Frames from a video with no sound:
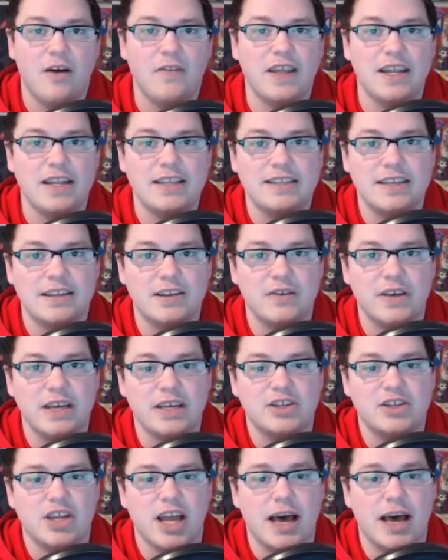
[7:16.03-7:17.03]
Nintendo
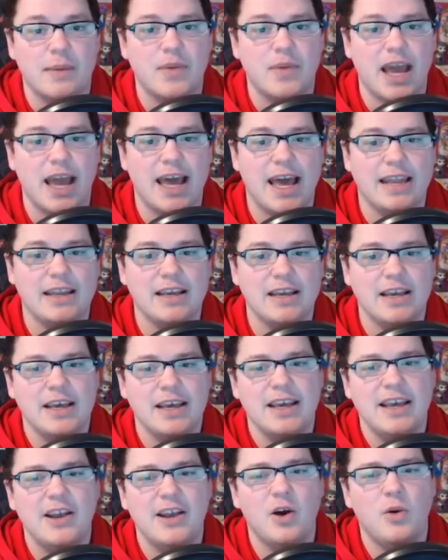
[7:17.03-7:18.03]
eShop. And,
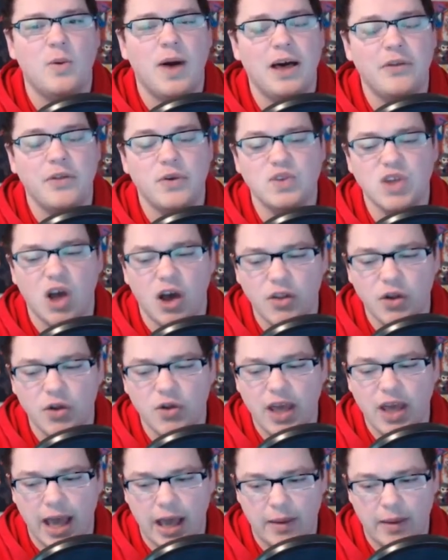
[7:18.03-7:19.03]
you know, while those other
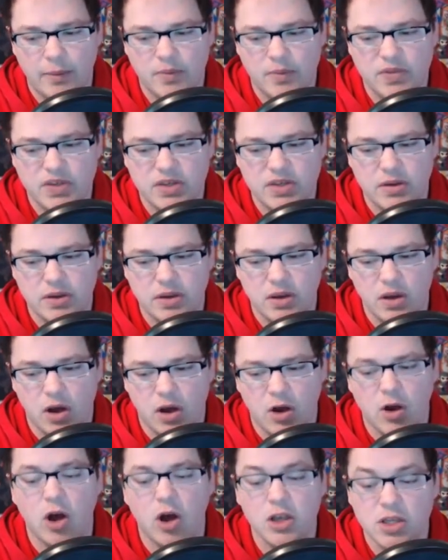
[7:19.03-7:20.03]
games
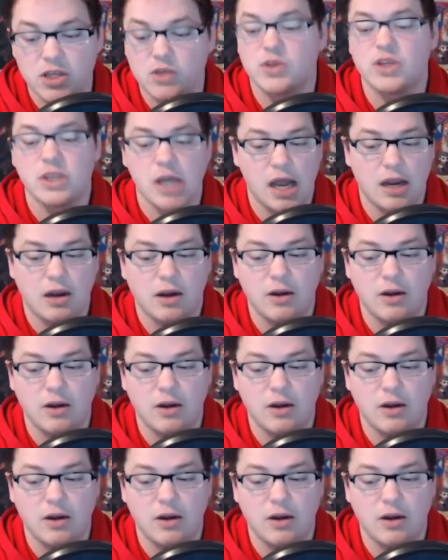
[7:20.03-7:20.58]
are also soccer,